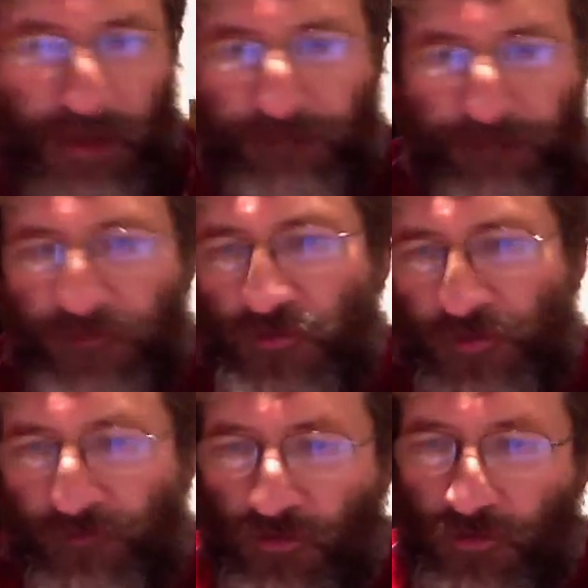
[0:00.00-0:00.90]
First of
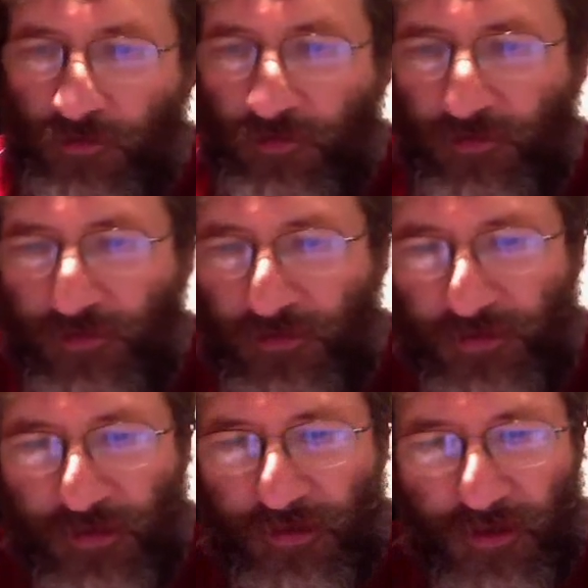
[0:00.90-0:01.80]
all, this
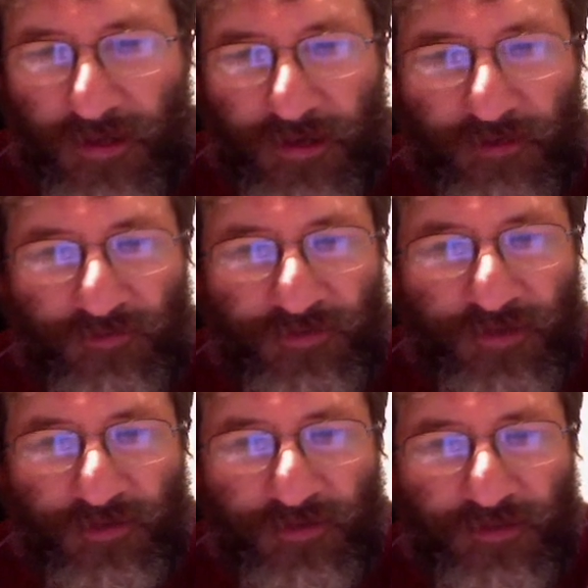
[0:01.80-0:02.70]
clown
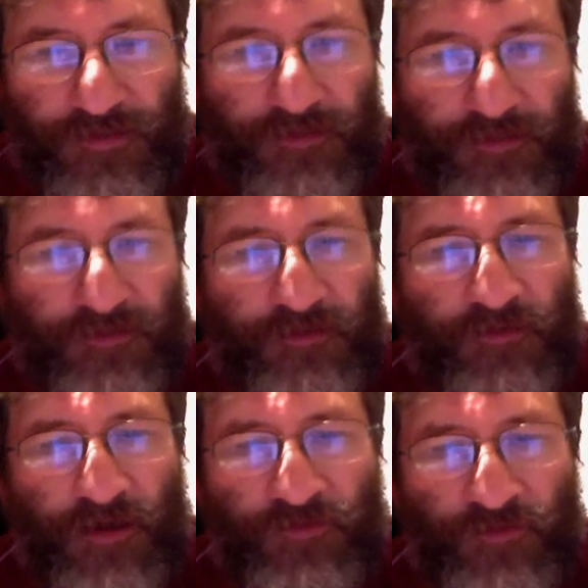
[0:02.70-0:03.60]
doesn't
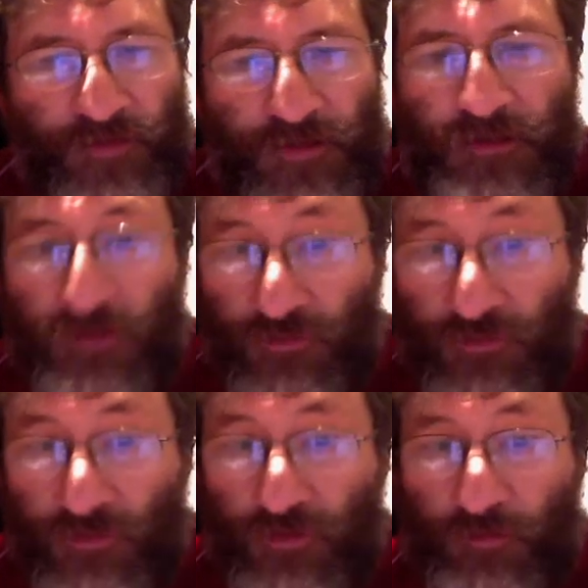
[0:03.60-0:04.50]
understand
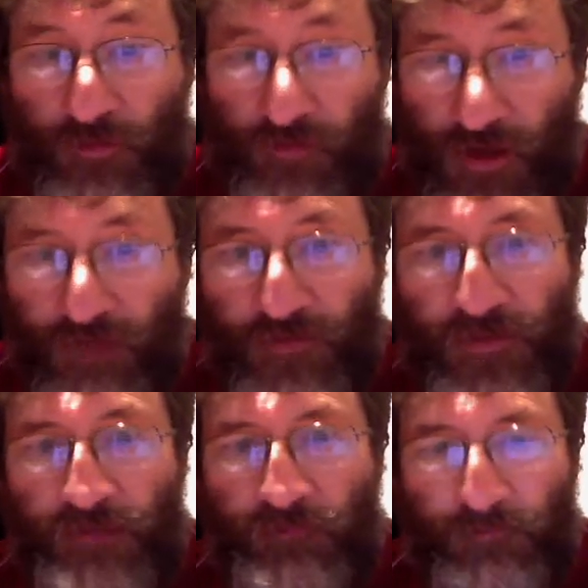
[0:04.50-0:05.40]
YouTube's
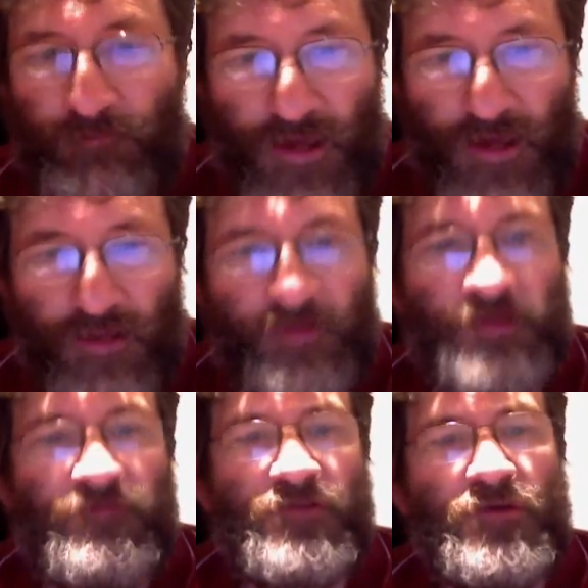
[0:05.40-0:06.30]
privacy policy
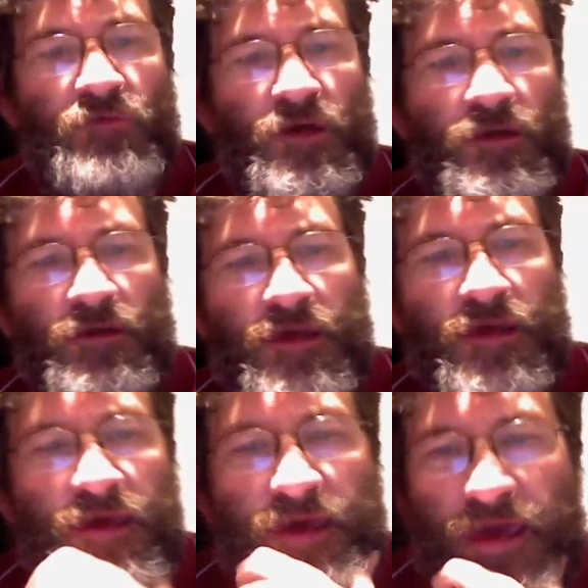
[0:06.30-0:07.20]
very well,
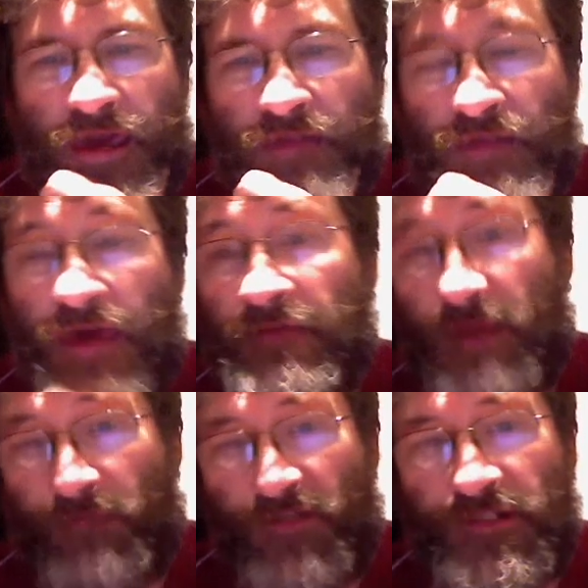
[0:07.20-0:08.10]
and
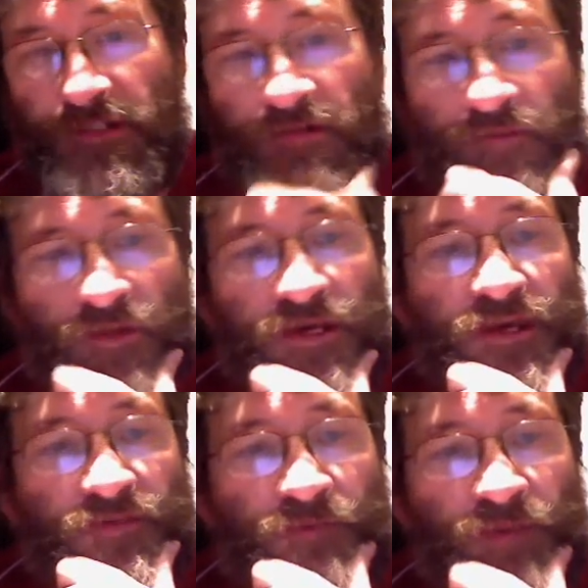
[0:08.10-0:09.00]
right now I'm looking at
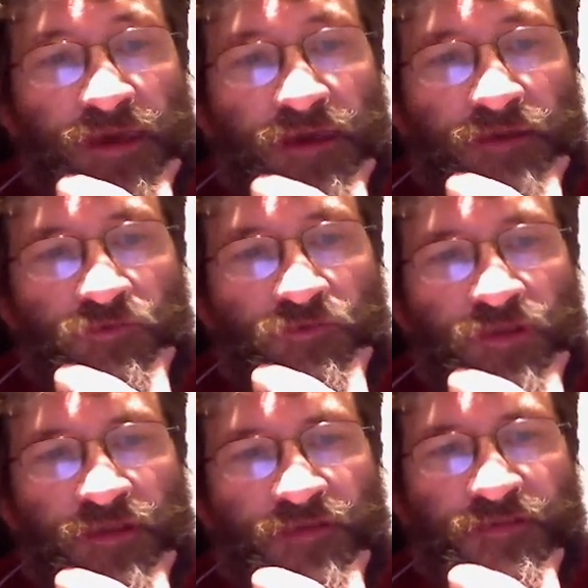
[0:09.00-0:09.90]
the page, and it
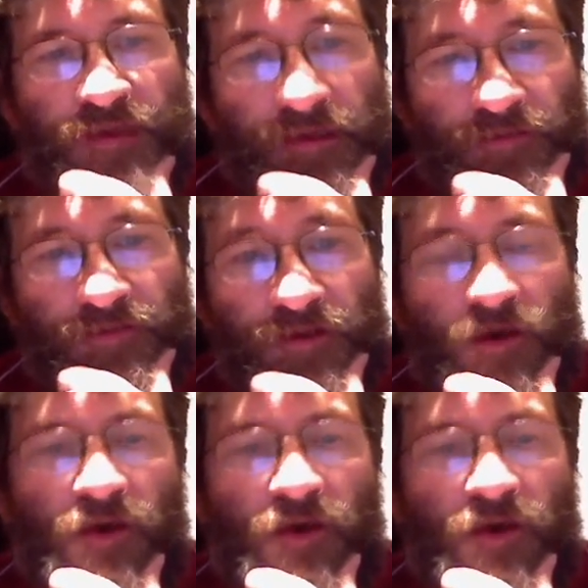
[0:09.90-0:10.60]
states,